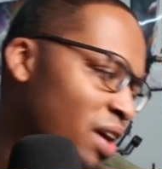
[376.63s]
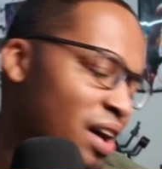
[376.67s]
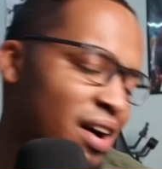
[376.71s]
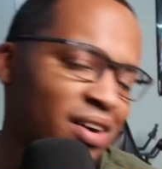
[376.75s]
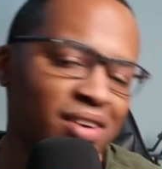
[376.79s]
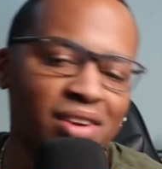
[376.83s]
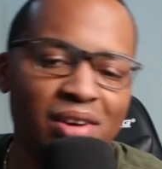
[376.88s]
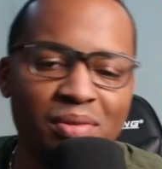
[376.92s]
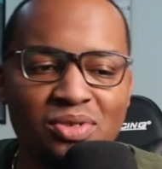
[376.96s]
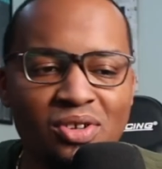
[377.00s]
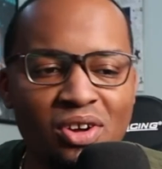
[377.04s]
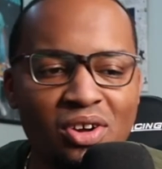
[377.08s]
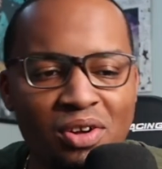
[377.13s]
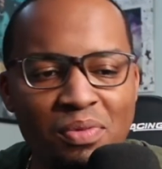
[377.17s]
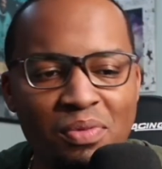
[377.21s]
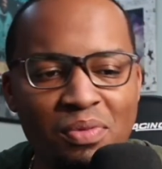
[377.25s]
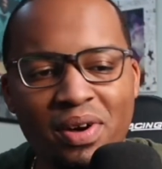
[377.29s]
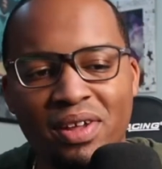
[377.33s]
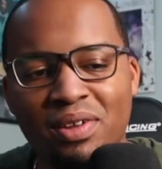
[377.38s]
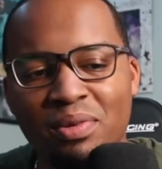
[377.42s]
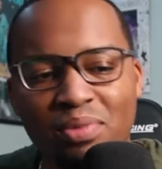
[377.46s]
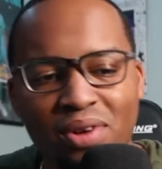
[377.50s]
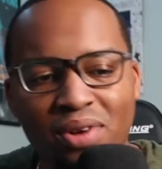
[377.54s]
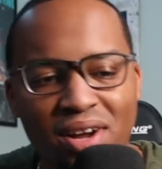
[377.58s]
up talking about
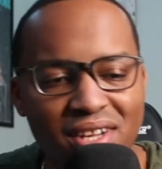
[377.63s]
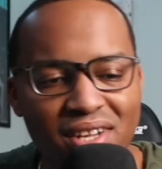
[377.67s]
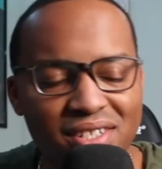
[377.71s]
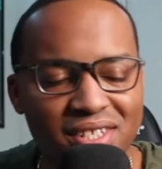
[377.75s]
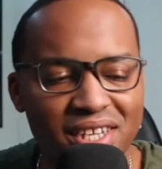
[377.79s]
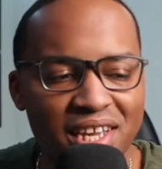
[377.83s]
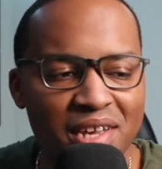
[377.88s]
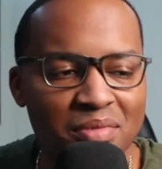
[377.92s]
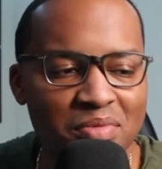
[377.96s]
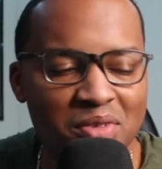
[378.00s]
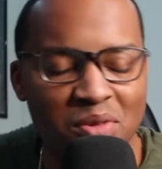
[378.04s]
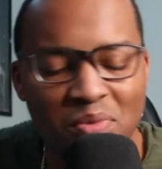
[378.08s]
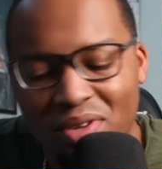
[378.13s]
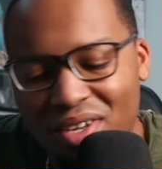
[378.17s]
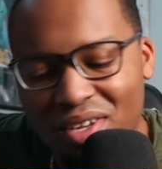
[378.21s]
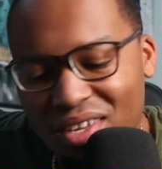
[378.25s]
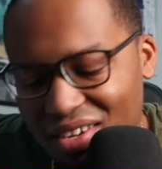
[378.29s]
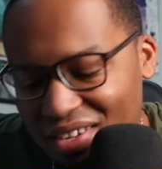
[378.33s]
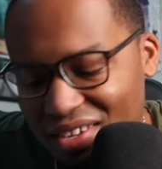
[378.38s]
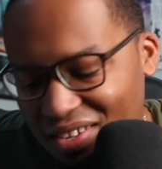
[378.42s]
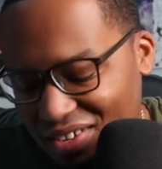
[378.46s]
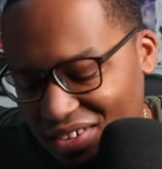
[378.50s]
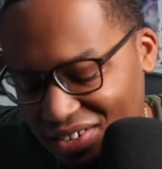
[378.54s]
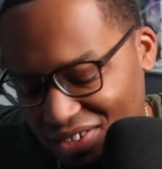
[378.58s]
LeBron James at the
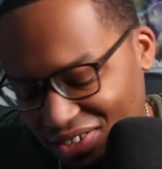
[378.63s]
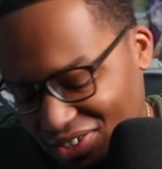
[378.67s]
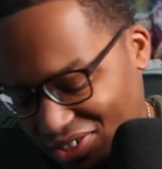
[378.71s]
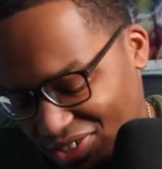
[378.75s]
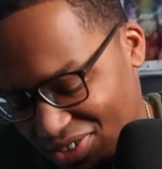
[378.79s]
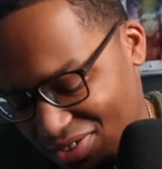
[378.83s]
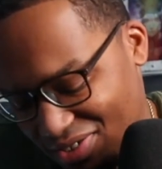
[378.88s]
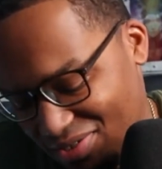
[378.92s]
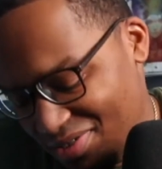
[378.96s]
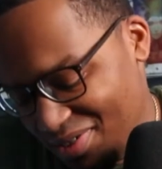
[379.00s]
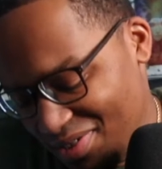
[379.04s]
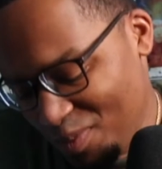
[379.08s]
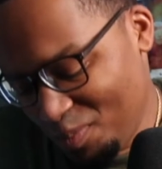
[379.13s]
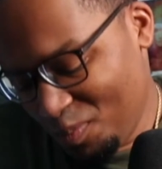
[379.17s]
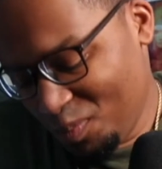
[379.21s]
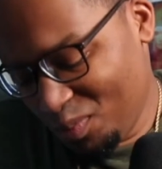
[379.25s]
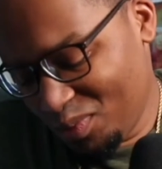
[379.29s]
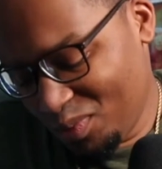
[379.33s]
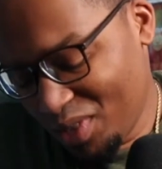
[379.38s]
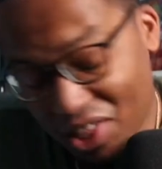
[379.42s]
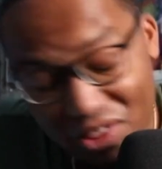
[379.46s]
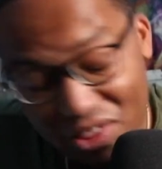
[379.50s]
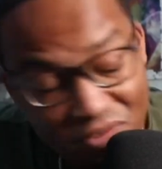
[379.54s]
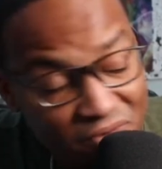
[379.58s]
beginning of the show.
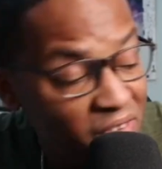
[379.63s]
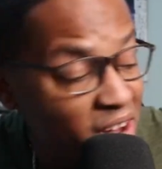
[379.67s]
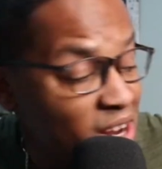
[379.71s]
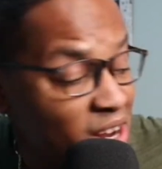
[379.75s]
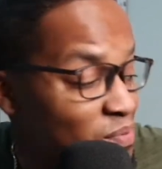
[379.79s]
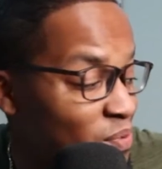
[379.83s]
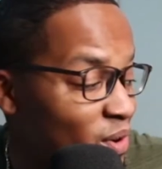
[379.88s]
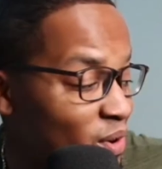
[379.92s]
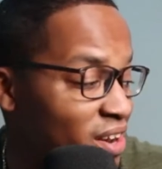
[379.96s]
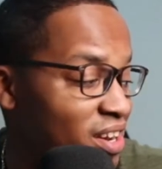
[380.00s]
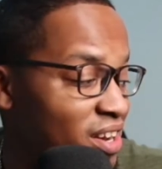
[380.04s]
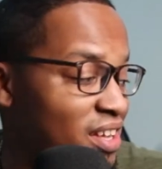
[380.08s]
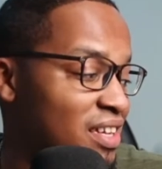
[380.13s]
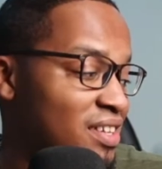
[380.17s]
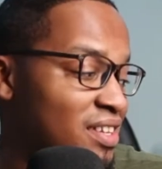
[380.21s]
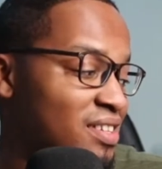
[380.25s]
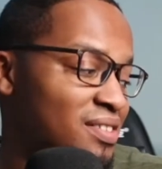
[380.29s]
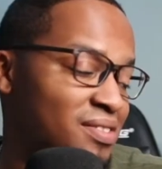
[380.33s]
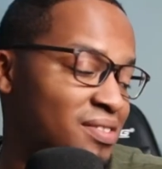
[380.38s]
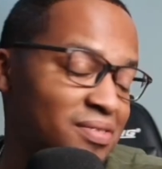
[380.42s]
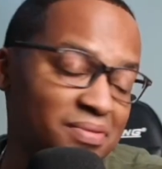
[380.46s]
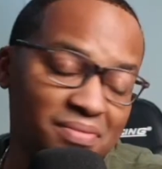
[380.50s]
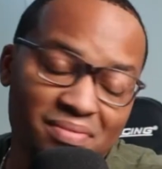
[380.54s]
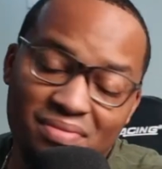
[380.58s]
And the funny part
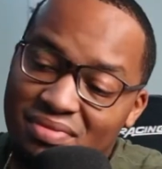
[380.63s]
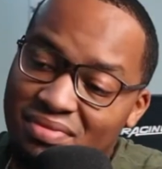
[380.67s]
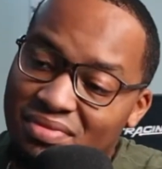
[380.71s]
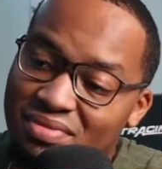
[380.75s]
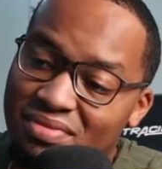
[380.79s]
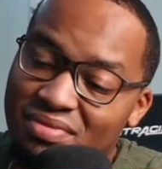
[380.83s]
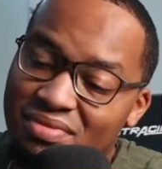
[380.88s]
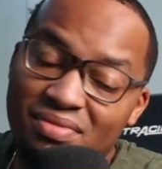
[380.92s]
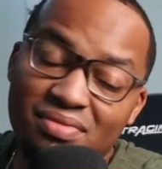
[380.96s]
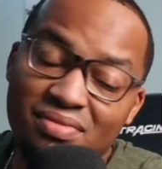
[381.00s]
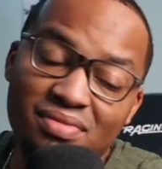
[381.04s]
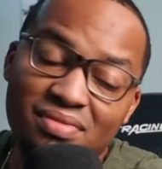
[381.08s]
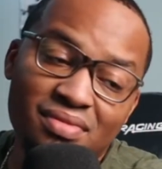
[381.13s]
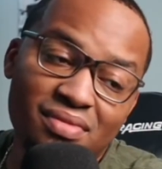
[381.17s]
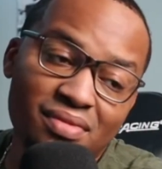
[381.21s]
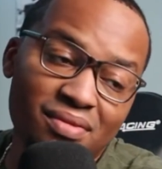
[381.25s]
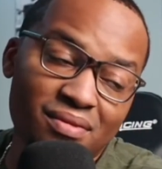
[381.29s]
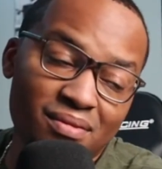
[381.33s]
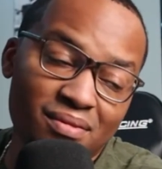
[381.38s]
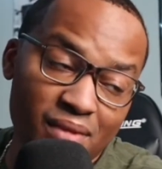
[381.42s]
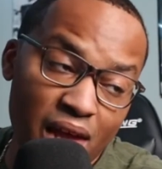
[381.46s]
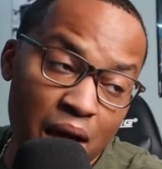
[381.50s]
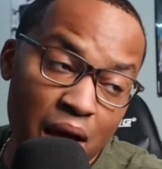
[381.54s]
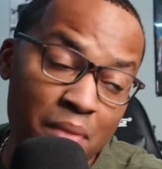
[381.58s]
is,
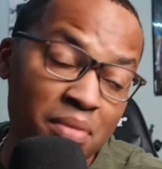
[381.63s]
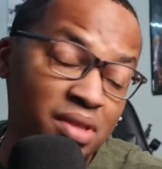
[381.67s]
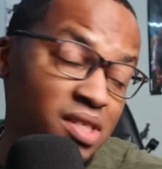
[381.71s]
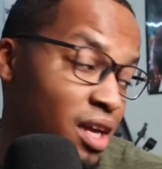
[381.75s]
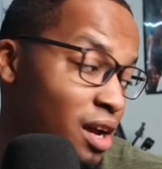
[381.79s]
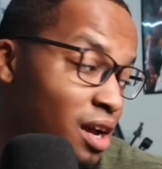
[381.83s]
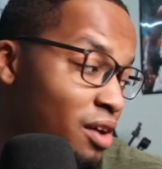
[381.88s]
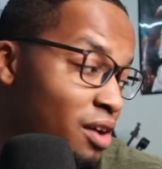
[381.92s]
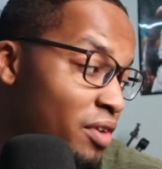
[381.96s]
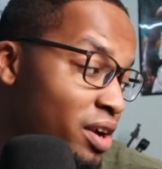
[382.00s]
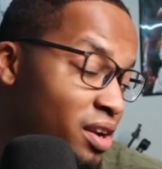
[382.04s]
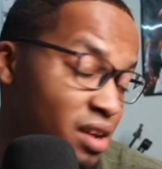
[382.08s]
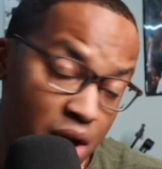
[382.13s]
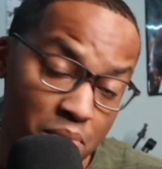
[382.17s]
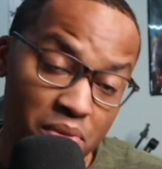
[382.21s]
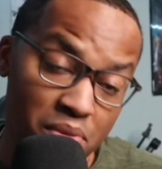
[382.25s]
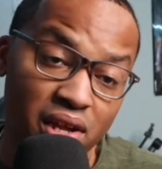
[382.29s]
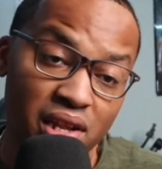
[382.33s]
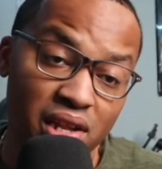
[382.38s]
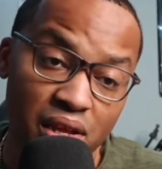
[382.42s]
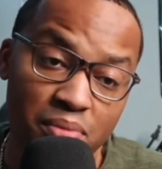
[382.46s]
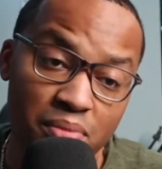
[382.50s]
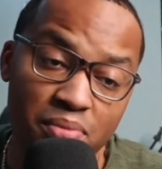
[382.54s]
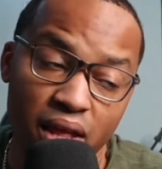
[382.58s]
I'm going to tell y'all right now, I'm going to
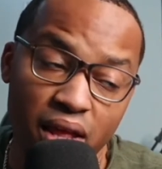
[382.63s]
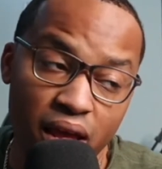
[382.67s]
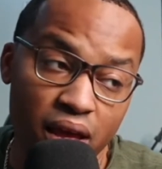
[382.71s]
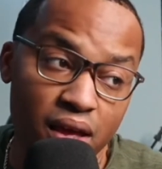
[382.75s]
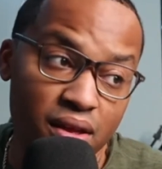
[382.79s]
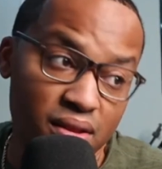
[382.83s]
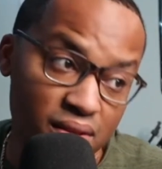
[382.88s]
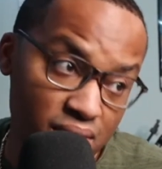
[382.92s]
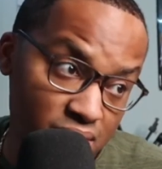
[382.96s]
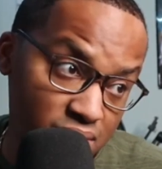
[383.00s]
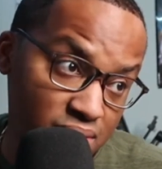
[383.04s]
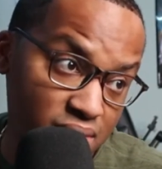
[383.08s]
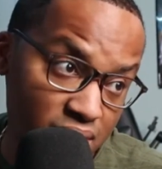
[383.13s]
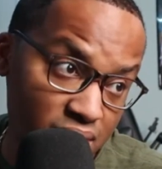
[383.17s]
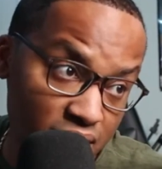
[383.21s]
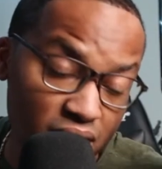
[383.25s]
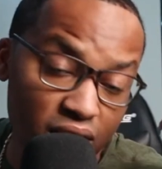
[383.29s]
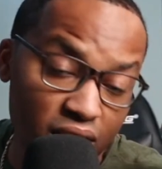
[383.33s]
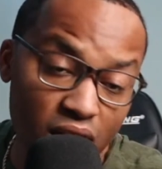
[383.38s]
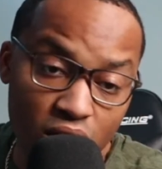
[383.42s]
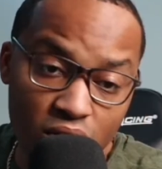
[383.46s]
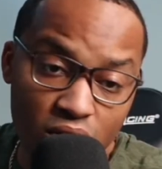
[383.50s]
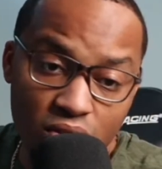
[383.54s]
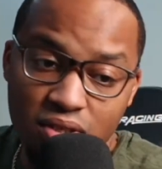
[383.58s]
clip that. And
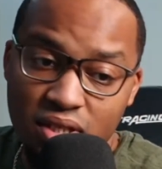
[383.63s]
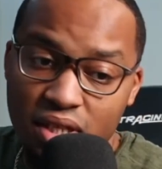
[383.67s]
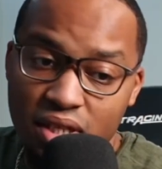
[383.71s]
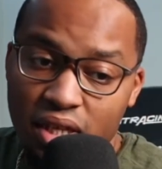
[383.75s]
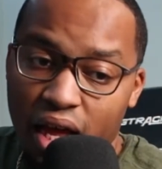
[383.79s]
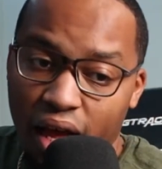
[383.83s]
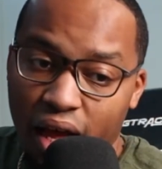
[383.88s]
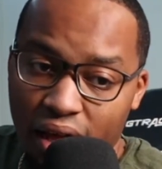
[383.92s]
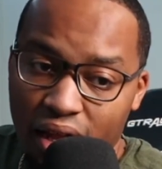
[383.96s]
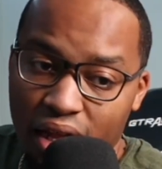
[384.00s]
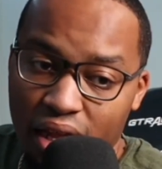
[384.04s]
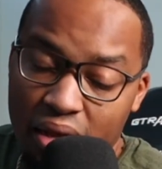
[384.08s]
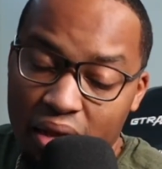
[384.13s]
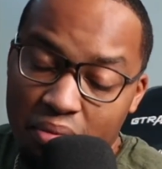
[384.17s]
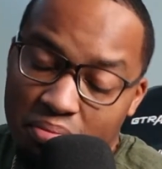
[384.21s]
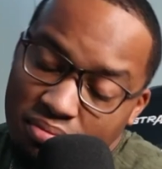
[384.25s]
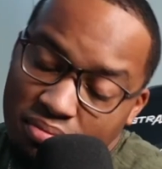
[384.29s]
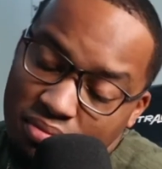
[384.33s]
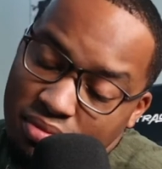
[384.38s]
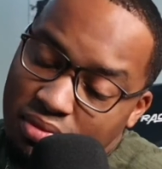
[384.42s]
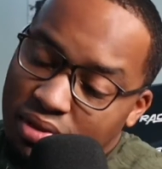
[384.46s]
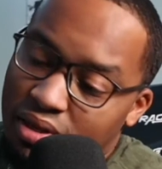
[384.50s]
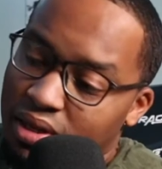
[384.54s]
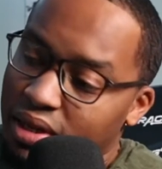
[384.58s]
y'all going to see that clip
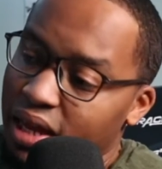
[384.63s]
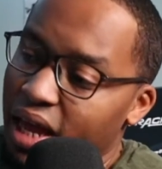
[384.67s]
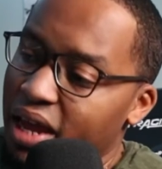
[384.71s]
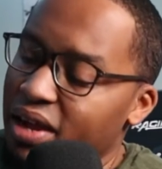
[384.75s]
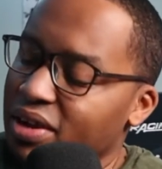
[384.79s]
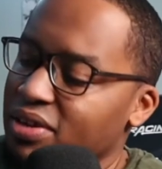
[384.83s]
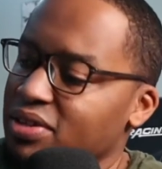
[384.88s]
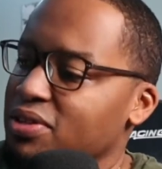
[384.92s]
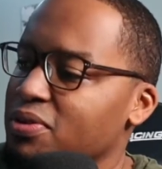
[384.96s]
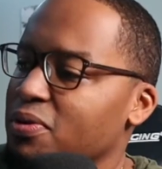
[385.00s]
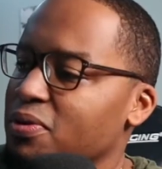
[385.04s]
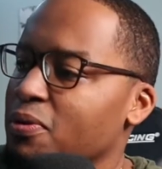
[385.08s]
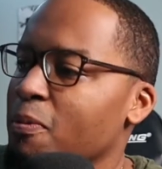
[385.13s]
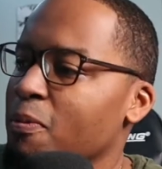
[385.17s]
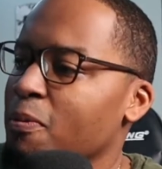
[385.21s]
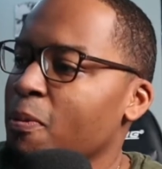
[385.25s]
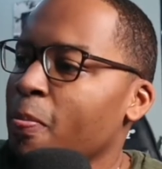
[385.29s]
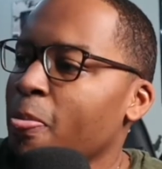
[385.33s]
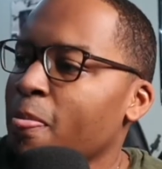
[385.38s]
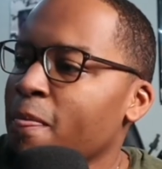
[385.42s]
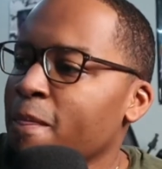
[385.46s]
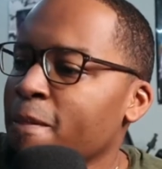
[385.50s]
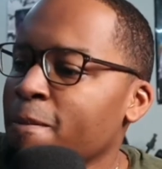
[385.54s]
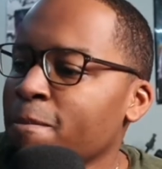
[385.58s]
in a day or two.
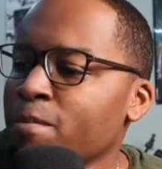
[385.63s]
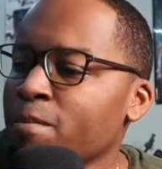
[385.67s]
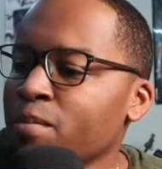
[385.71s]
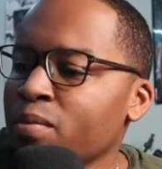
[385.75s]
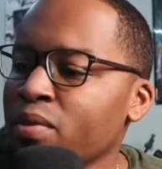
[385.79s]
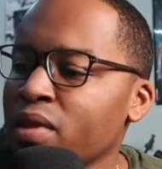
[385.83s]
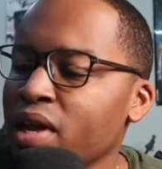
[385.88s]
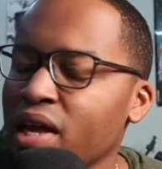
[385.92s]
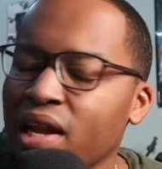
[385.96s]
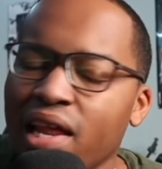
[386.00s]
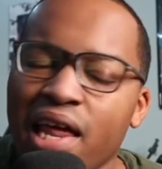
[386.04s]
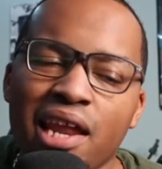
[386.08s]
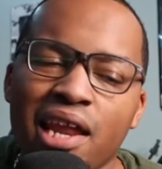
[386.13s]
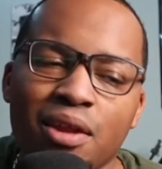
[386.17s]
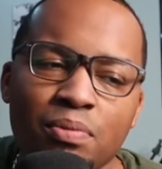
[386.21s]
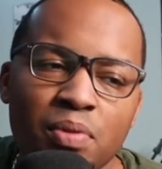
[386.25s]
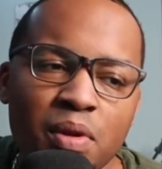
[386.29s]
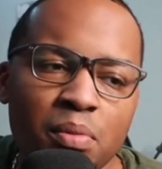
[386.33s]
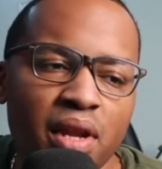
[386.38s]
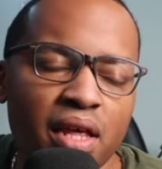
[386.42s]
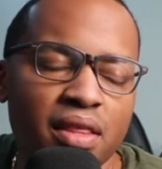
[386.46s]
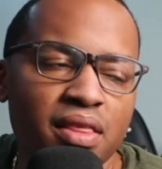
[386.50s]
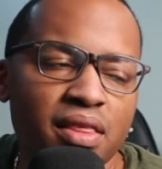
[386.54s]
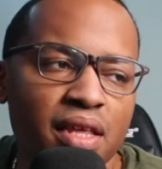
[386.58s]
And a lot of
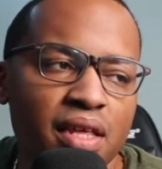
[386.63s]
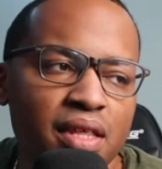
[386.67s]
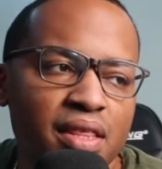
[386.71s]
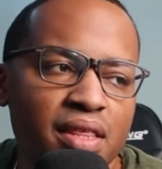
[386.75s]
people, I think